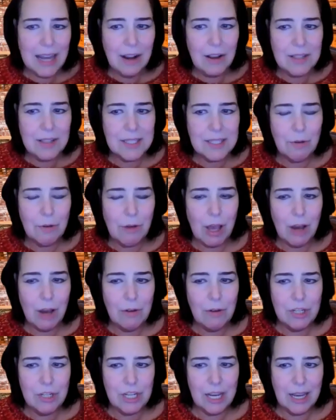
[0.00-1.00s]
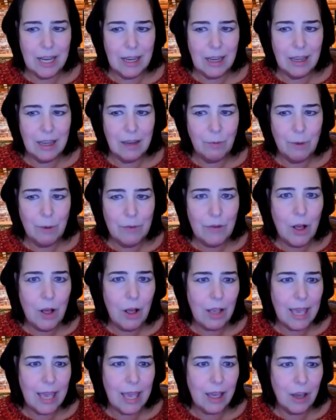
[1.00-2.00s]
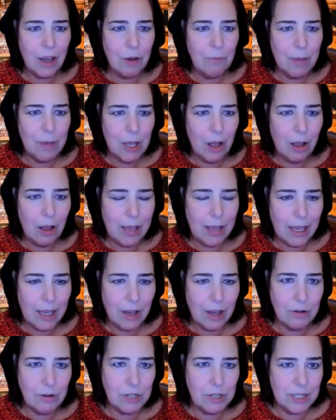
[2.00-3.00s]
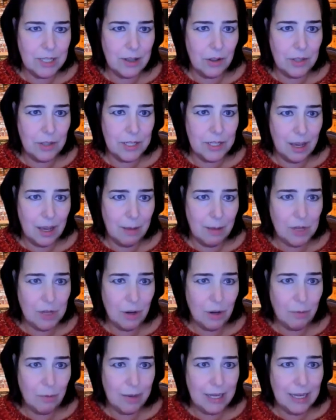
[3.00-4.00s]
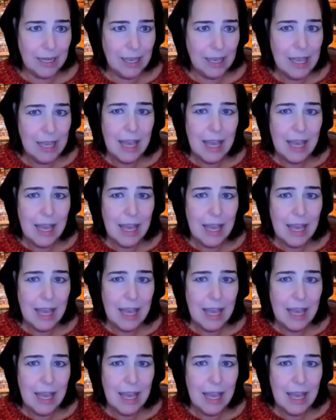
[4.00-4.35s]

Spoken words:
And also coaching. We all get coaches all the time, don't we?